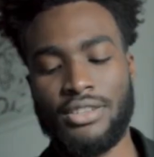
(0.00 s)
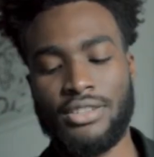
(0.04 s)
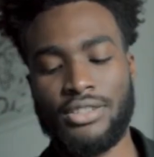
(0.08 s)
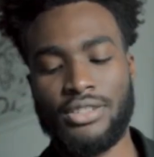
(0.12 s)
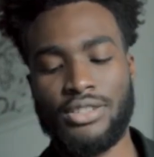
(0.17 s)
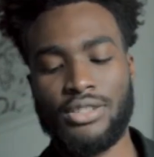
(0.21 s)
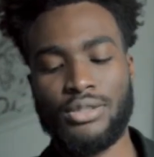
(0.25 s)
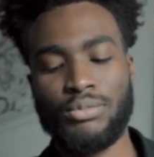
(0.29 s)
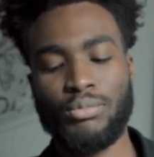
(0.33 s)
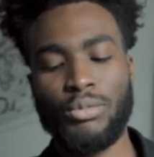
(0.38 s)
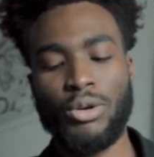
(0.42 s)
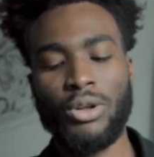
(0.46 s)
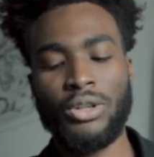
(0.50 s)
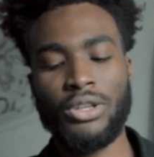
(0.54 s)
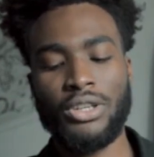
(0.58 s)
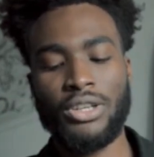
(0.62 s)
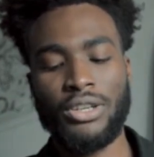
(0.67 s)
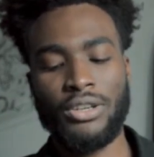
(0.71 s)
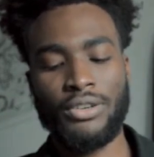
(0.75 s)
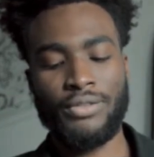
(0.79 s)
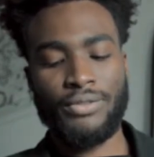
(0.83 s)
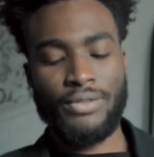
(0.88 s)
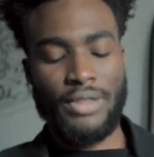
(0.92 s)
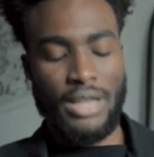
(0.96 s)
It's small
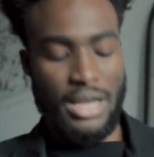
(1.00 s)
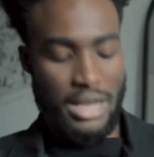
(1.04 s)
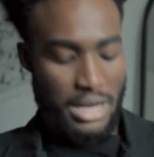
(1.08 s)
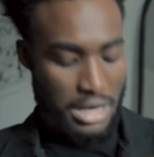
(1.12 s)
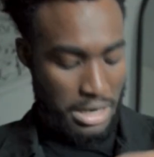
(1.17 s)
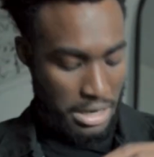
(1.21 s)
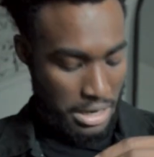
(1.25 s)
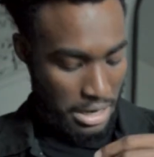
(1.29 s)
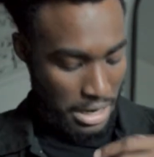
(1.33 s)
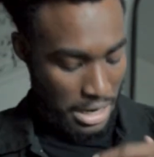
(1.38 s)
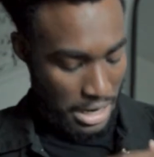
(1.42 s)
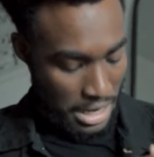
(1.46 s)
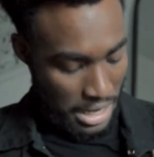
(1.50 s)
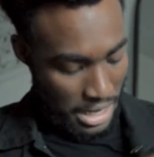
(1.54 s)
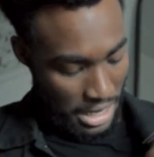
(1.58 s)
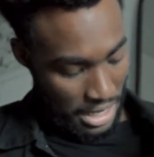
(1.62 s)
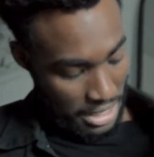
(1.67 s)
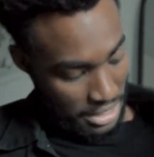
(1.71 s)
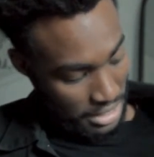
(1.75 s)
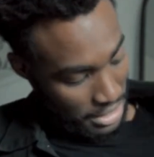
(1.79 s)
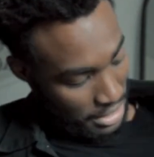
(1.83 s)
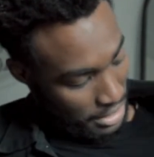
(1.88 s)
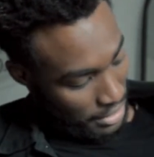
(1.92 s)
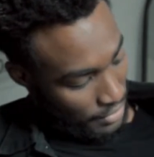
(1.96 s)
enough that I
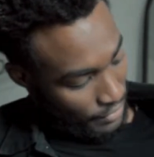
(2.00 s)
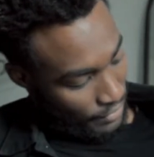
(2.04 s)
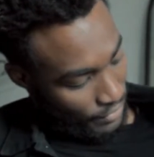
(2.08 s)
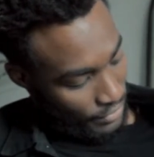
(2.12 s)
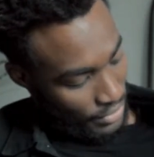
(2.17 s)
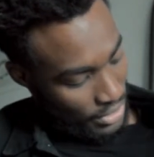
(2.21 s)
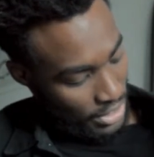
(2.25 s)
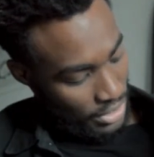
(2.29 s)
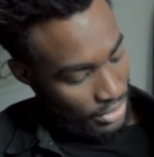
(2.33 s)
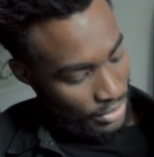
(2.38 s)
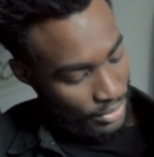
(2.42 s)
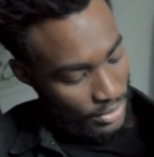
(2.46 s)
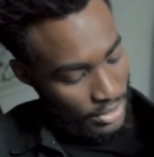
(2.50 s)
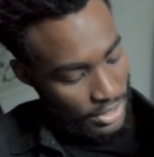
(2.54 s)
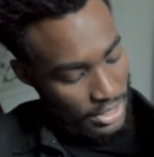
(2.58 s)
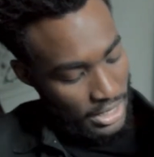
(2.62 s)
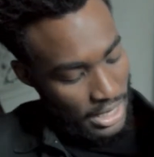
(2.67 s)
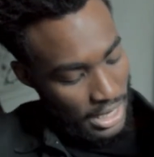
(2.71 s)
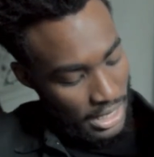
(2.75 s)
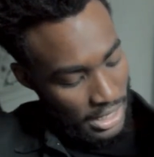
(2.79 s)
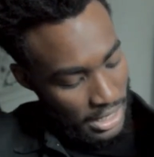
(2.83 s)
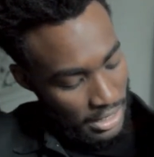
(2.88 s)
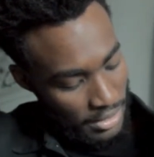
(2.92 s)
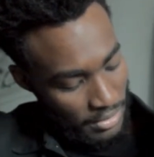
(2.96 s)
guess it can fit into the
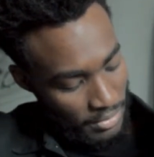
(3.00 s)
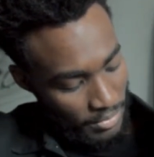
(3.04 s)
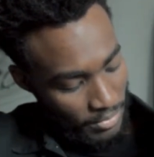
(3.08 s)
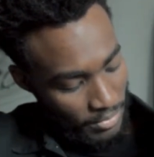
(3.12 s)
jacket.